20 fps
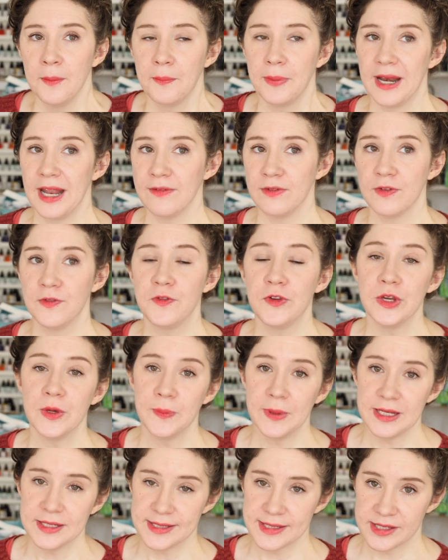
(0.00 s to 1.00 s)
But I have a few
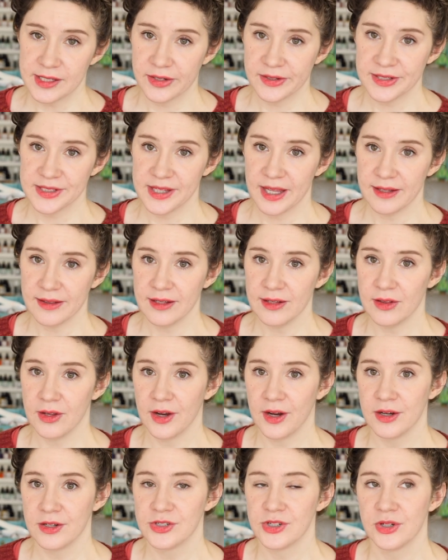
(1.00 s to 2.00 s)
pieces that are slightly
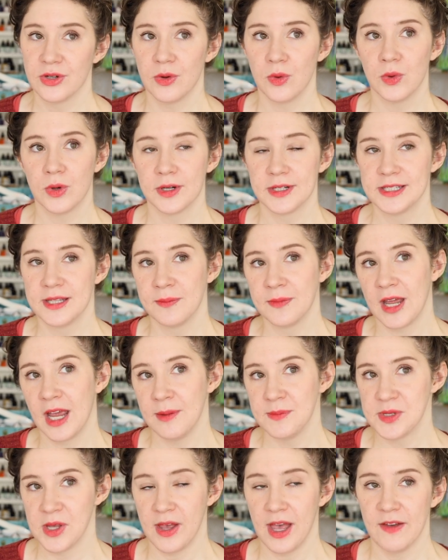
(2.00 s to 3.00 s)
larger, or
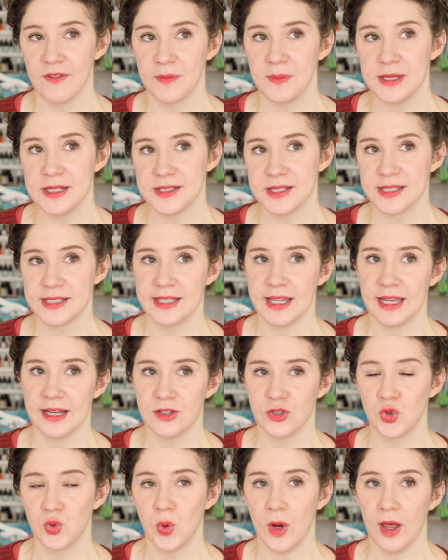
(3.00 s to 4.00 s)
sometimes I'll have a piece that's
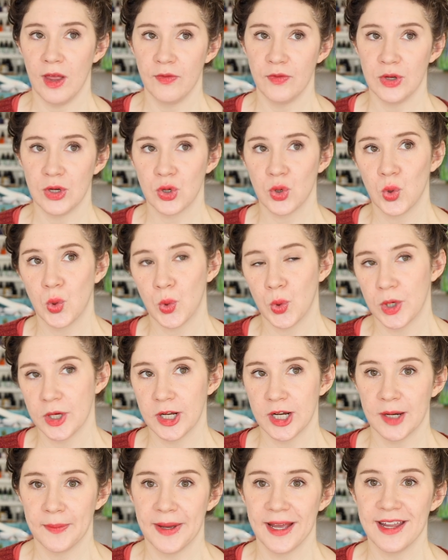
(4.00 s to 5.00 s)
like twelve and a
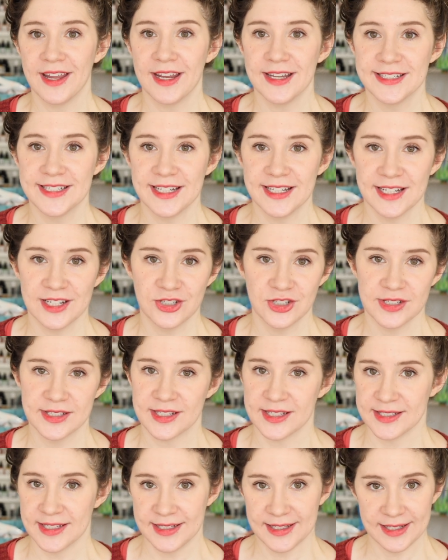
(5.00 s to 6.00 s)
quarter by eighteen inches
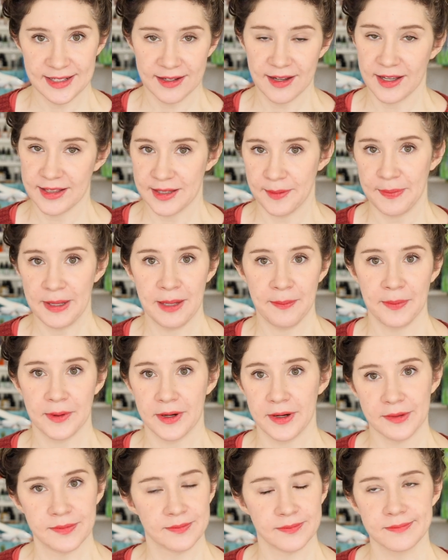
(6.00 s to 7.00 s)
because I didn't cut the
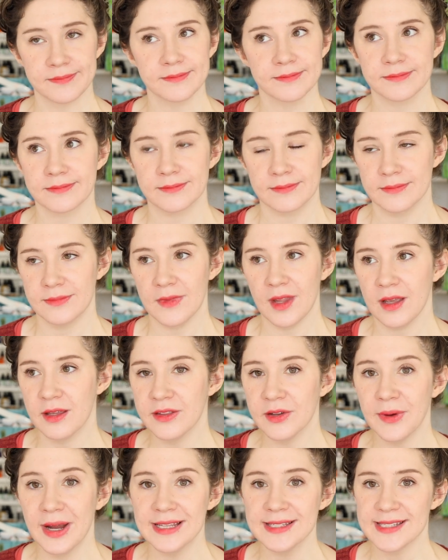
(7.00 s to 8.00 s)
paper
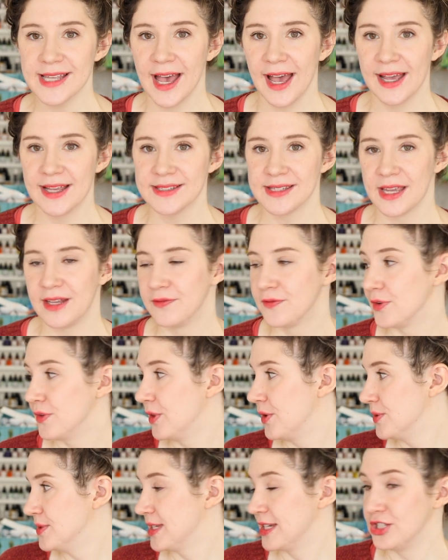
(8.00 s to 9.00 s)
the right size. And for
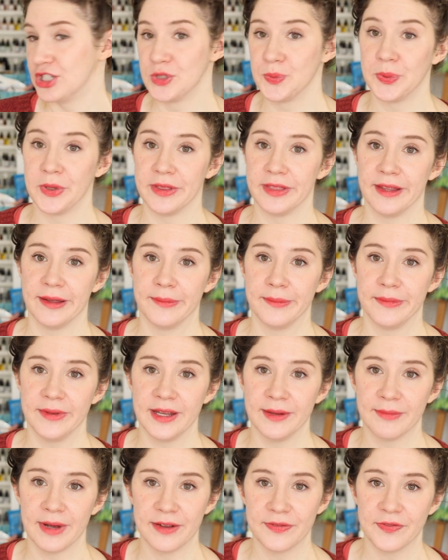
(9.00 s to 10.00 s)
those, I just put them
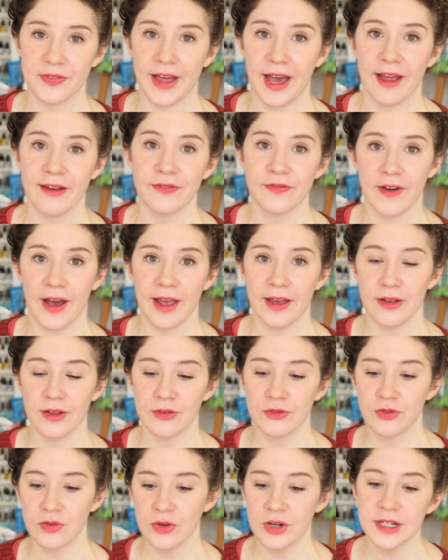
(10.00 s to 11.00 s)
in my flat file
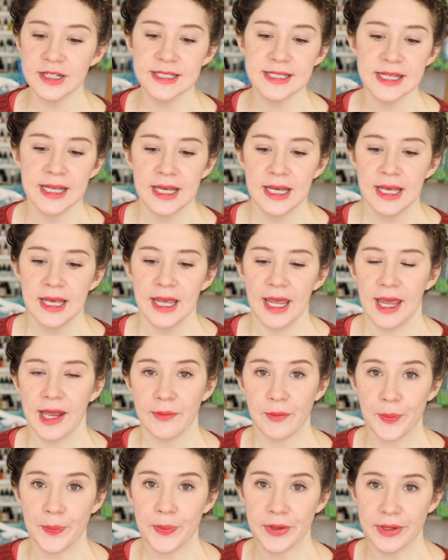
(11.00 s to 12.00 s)
drawers,
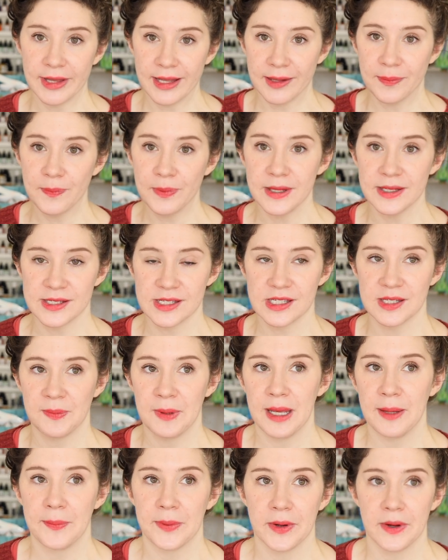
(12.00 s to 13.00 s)
and we'll put like pieces of
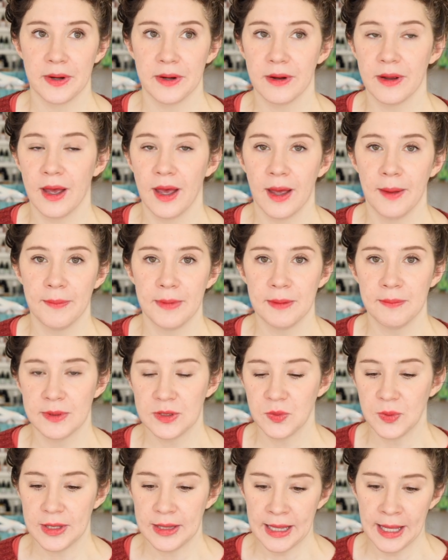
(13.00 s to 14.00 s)
paper um, in
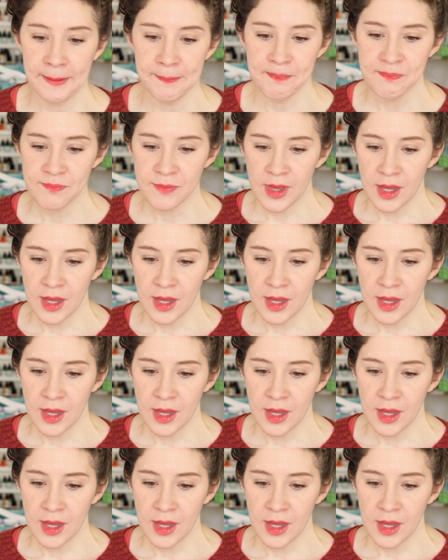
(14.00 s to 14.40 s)
between them.